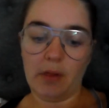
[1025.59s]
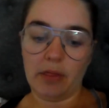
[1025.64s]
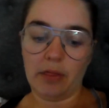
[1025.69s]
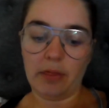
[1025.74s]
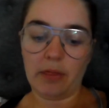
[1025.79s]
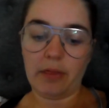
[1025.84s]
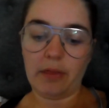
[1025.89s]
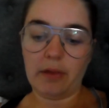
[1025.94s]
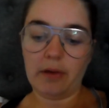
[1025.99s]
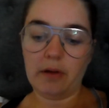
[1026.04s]

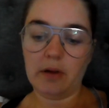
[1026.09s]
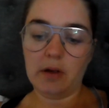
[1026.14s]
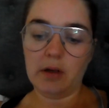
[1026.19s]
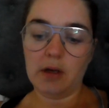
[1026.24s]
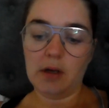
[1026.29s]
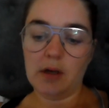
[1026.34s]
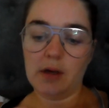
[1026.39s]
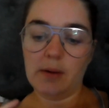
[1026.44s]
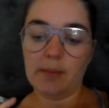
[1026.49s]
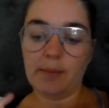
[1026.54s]
month.
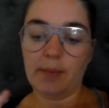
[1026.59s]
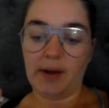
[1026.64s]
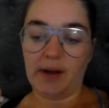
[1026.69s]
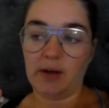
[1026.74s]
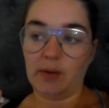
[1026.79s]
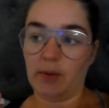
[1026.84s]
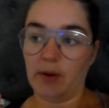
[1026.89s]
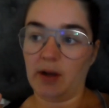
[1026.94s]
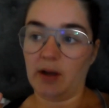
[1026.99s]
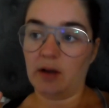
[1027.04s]

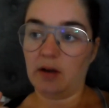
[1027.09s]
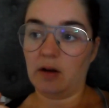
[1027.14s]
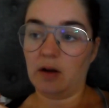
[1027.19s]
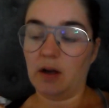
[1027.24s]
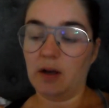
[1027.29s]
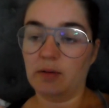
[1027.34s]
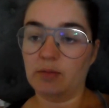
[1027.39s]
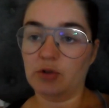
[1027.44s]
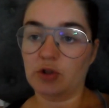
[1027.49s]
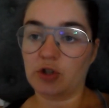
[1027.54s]
But anyway,
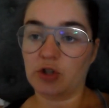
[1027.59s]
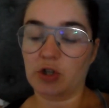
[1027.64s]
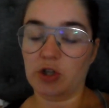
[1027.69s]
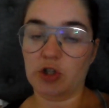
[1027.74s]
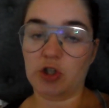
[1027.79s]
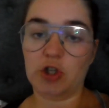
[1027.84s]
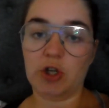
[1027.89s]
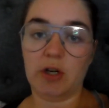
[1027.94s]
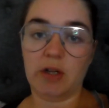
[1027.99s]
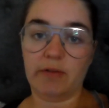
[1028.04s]
I am just
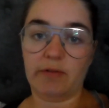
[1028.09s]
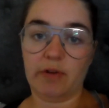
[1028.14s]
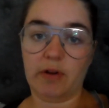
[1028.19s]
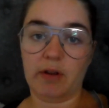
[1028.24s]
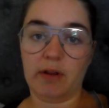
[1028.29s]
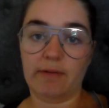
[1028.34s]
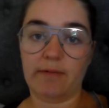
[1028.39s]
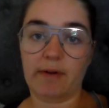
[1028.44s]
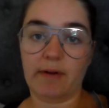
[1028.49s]
going to chill in front